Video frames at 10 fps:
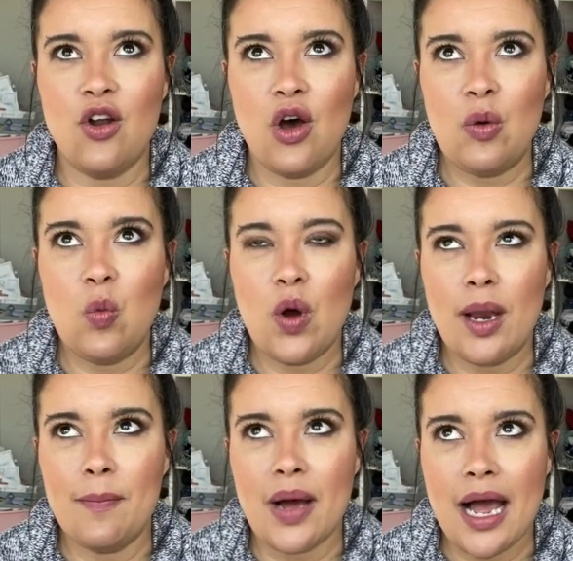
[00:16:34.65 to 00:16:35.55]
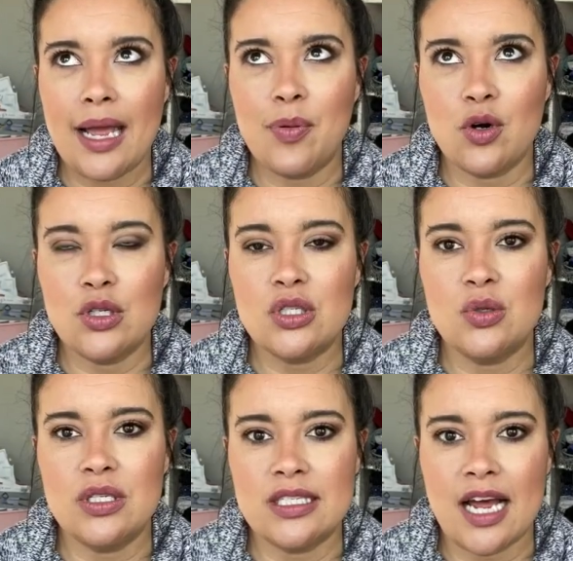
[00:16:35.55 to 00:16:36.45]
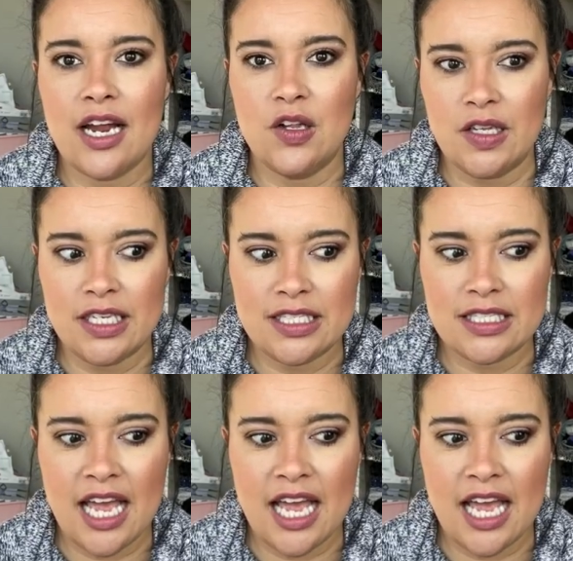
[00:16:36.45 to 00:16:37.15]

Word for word: on what my personal style is.